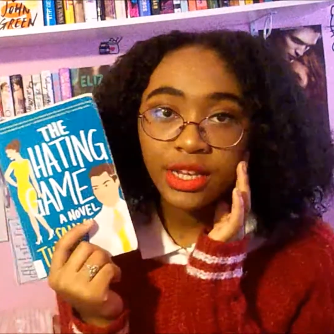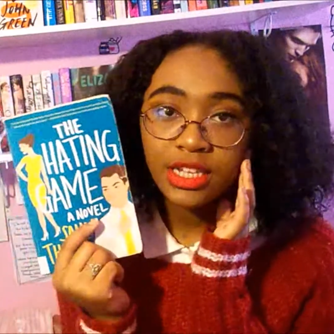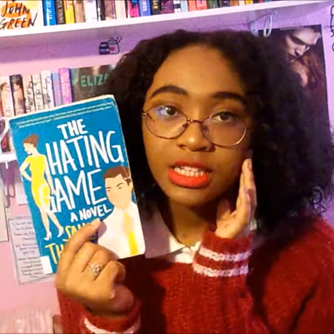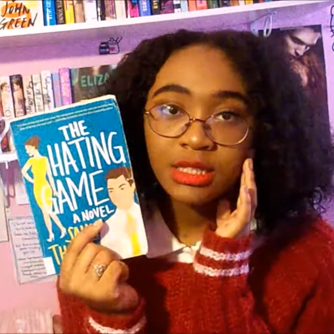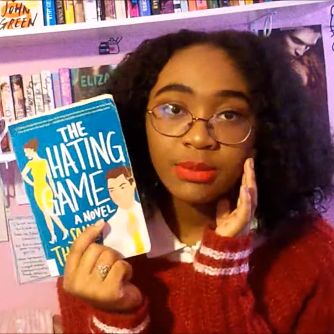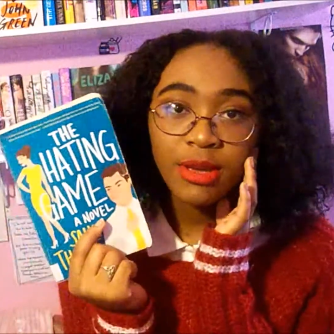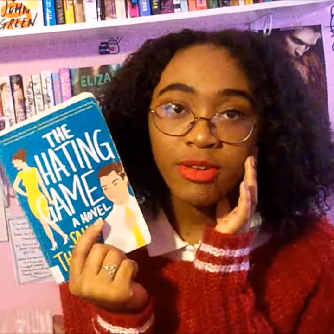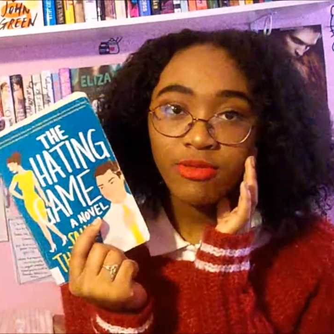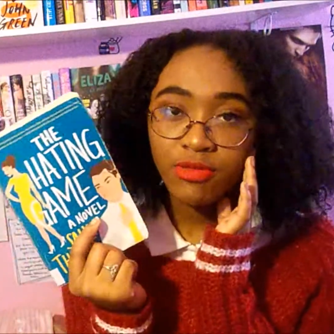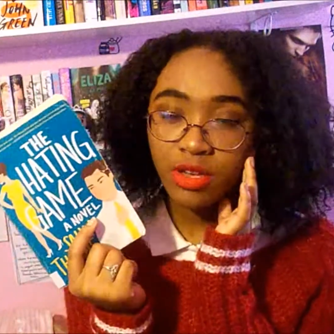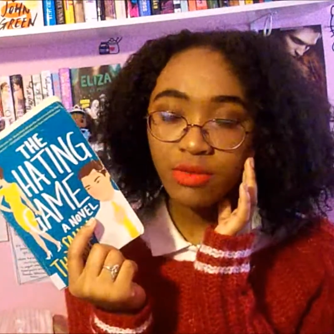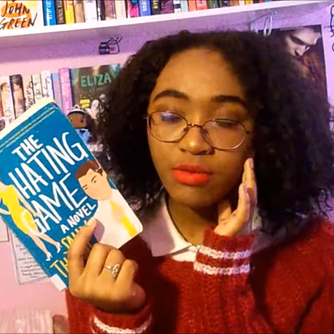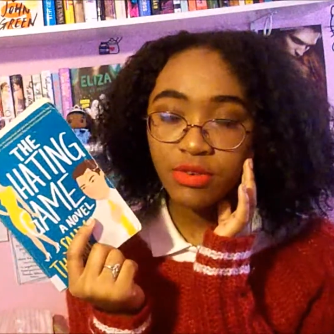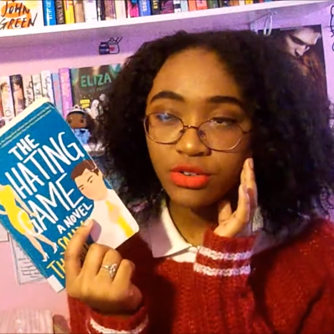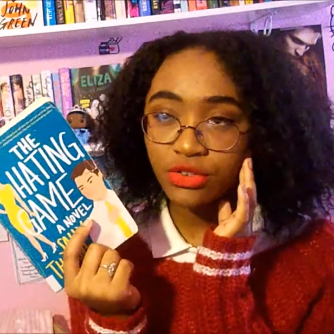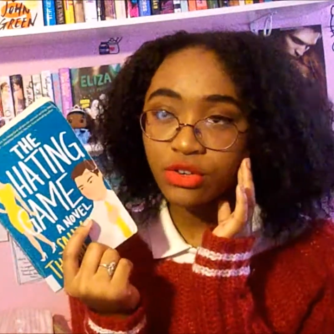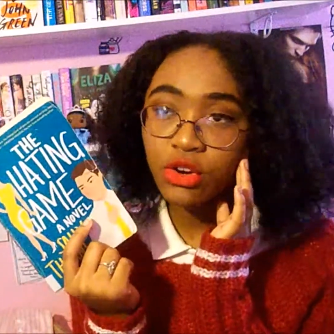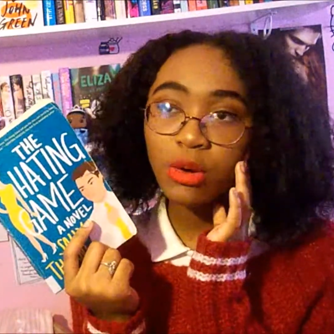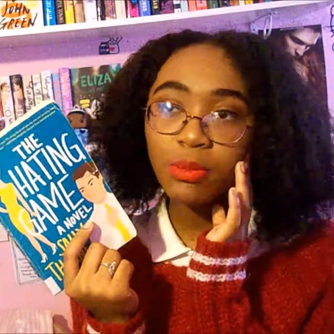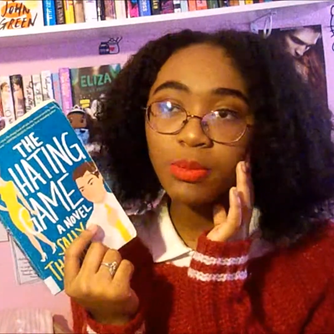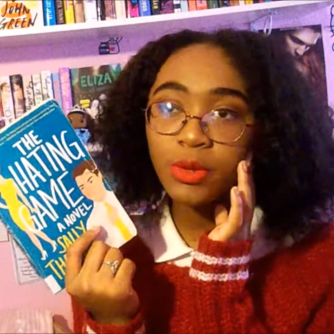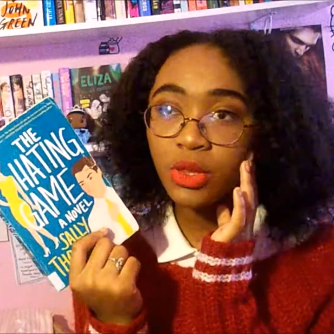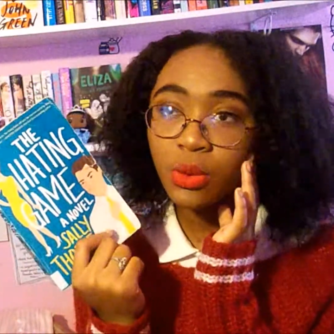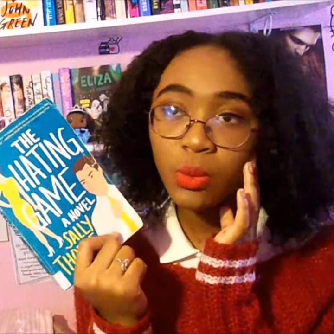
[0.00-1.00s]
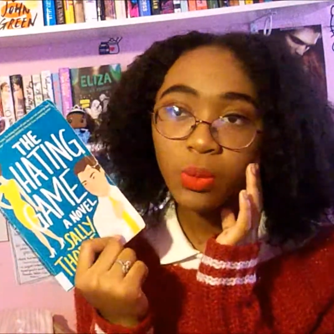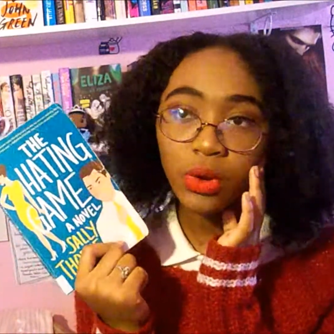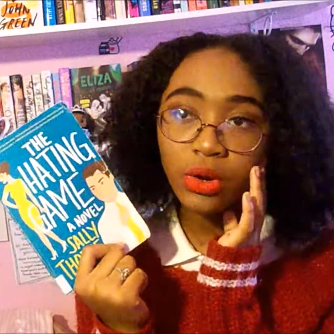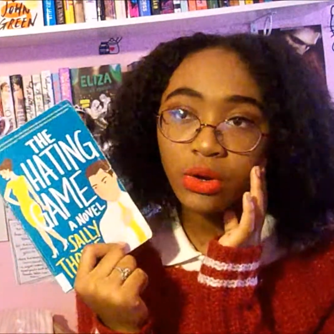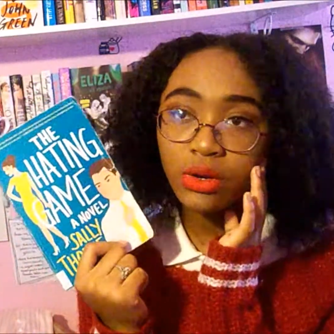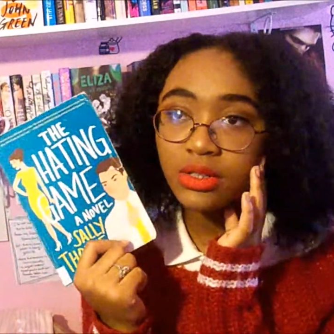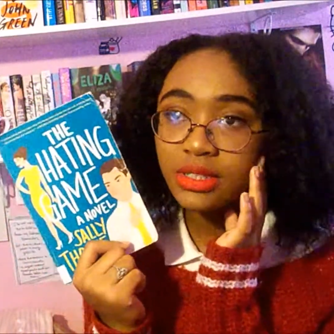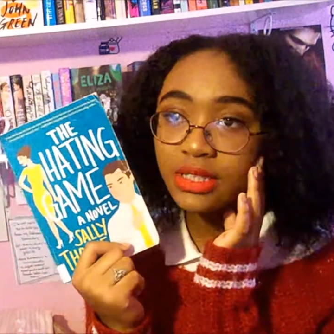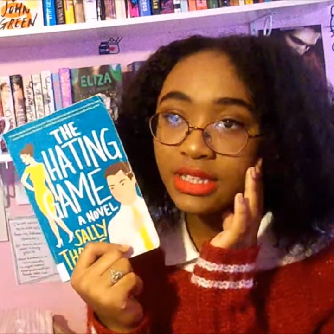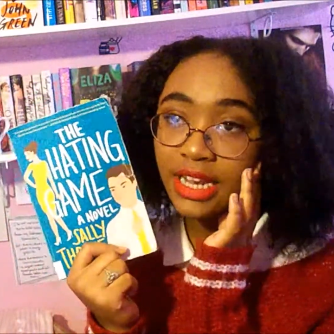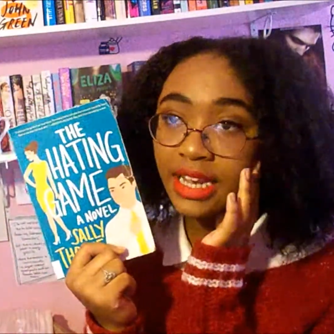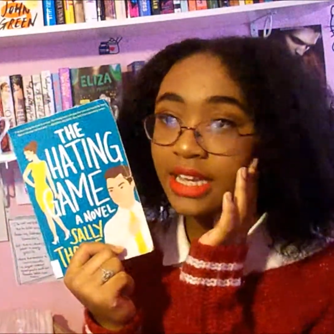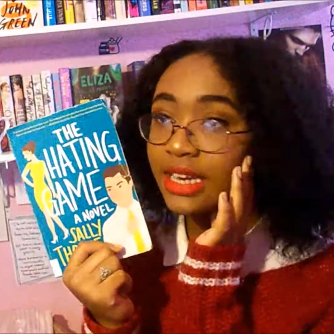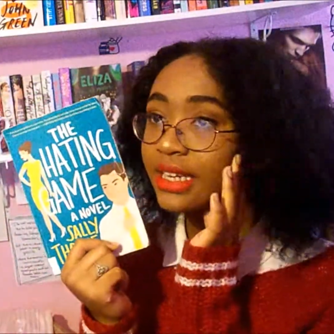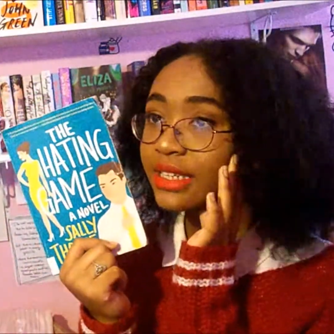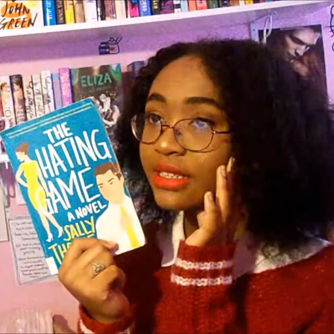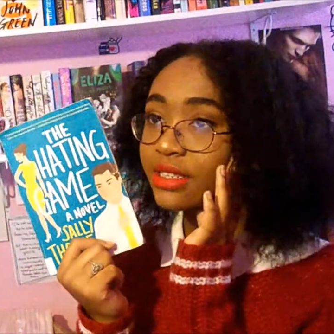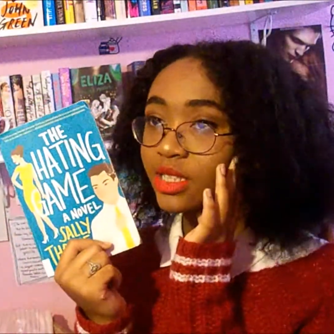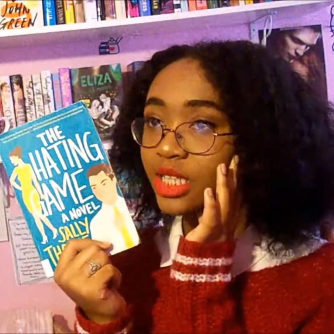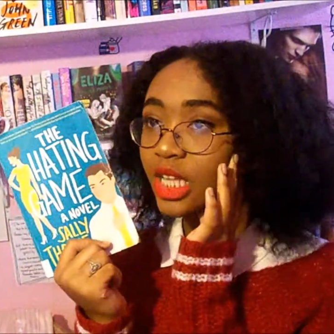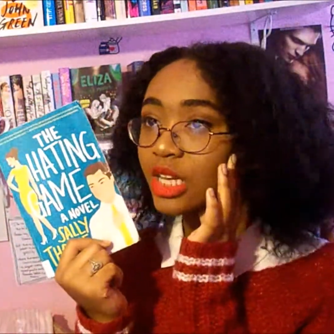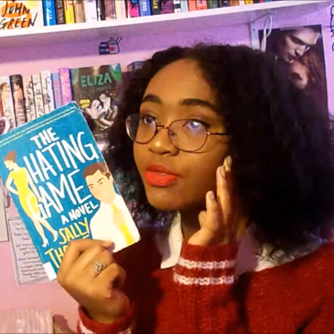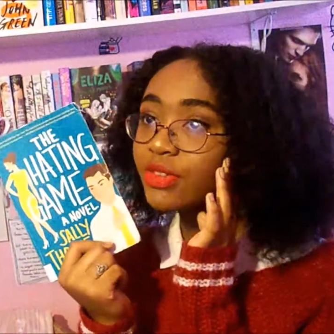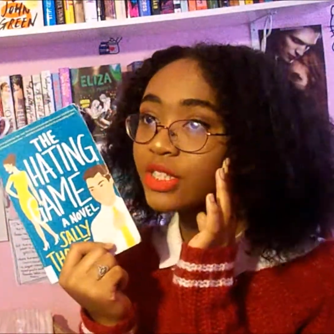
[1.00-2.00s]
It's my favorite trope in the world, hating
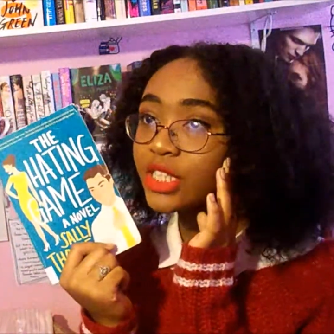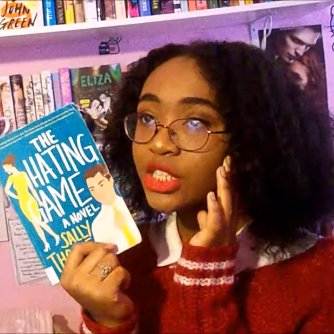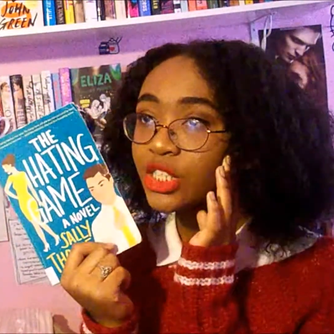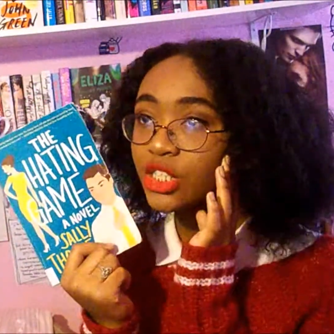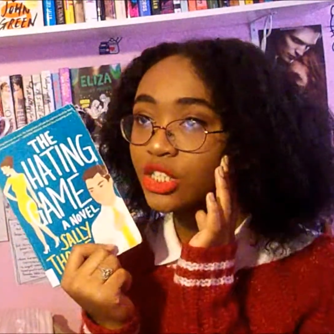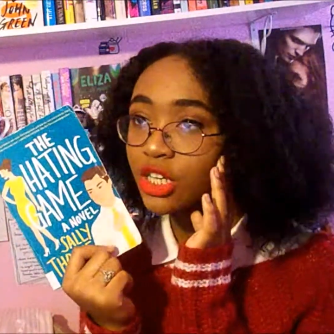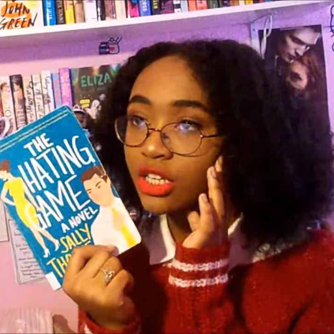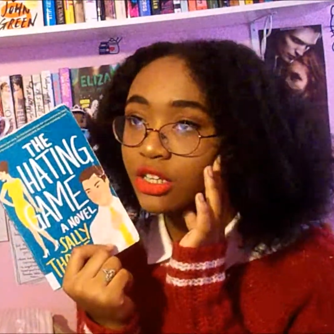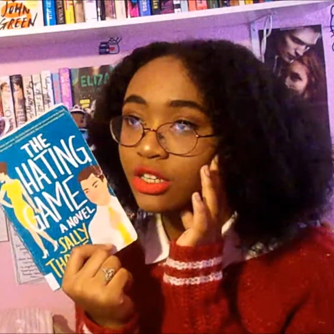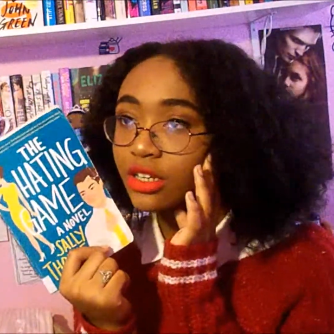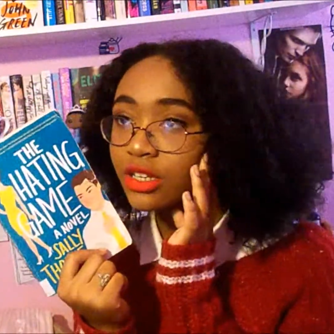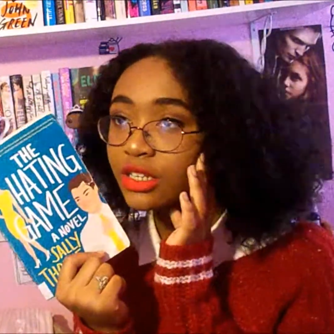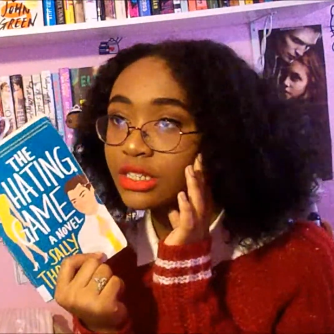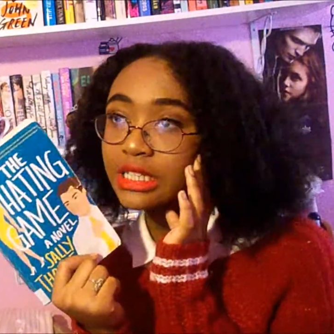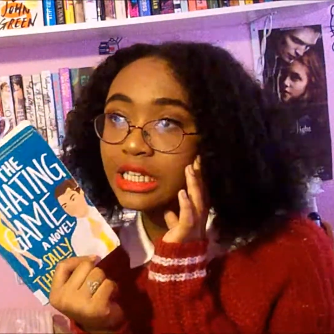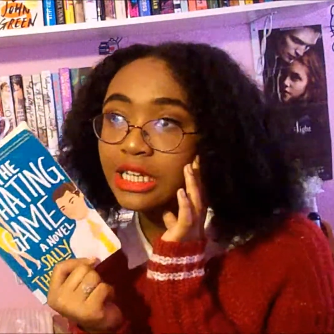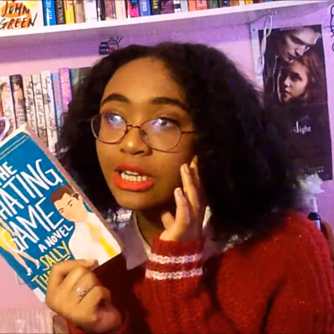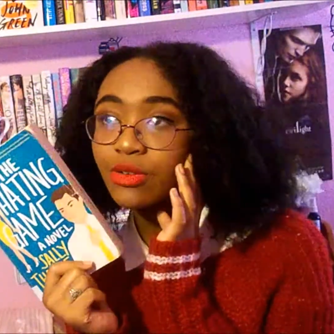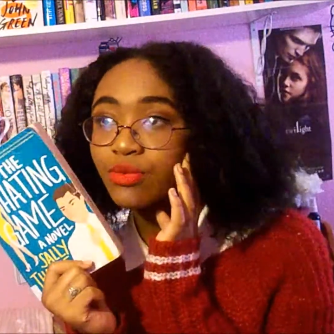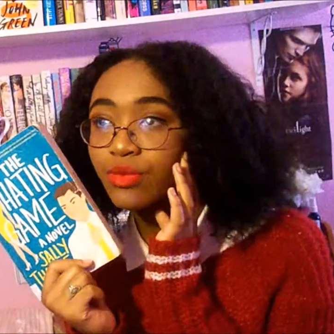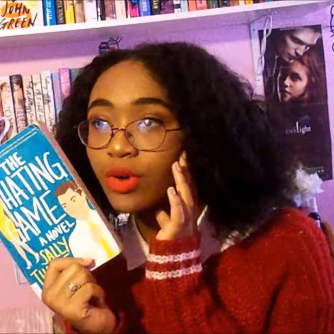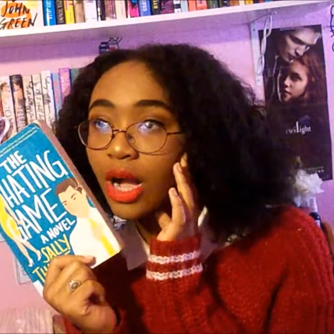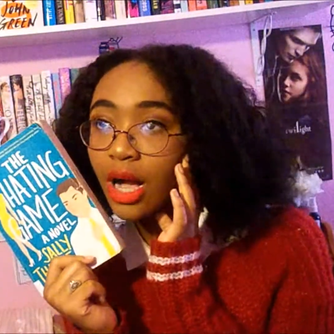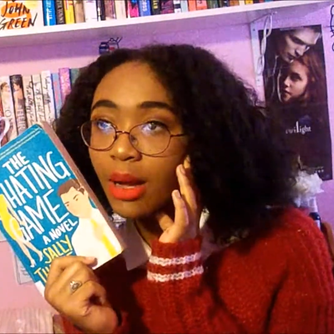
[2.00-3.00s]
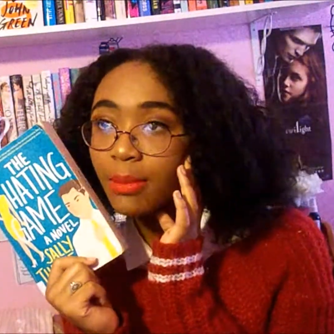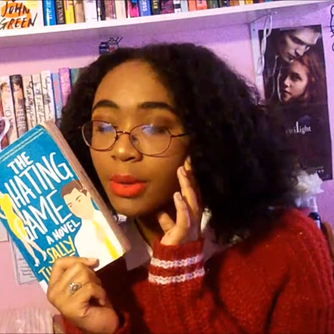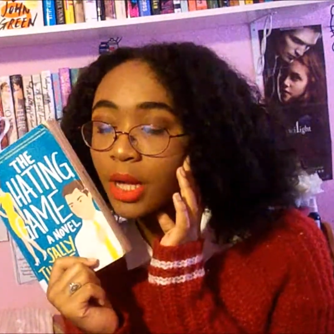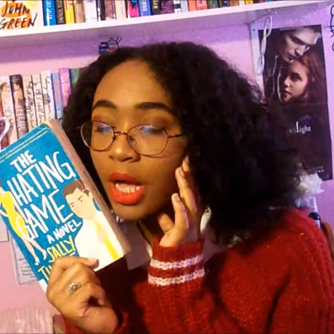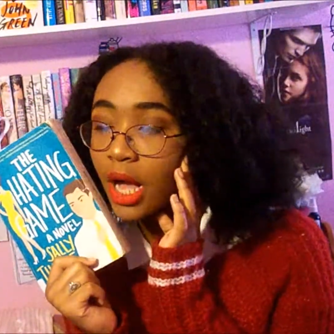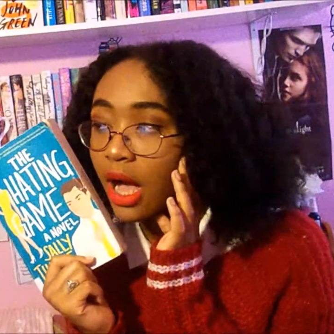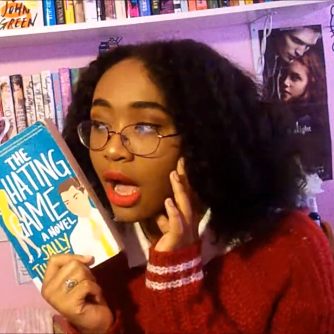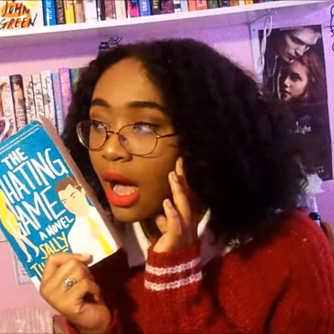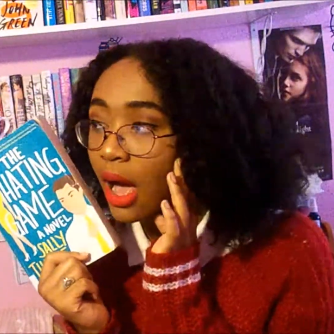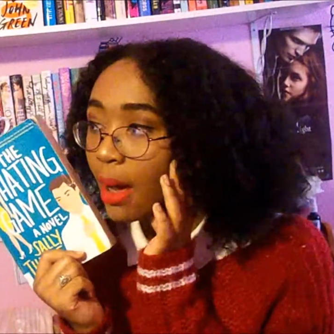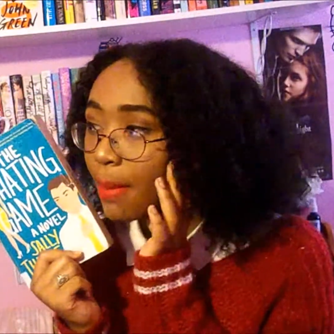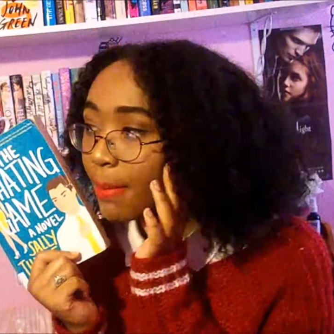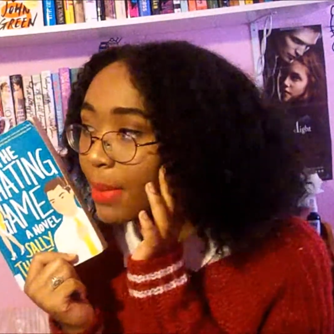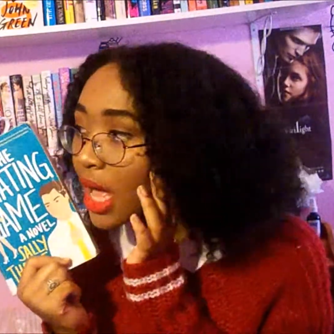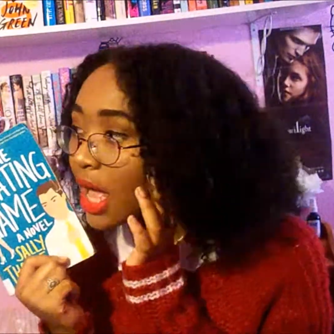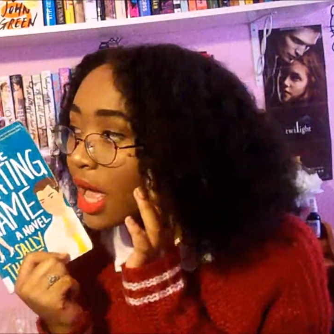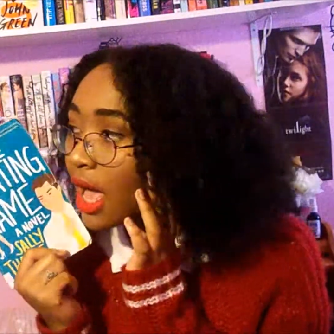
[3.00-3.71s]
to loving each other. It's like a rom-com.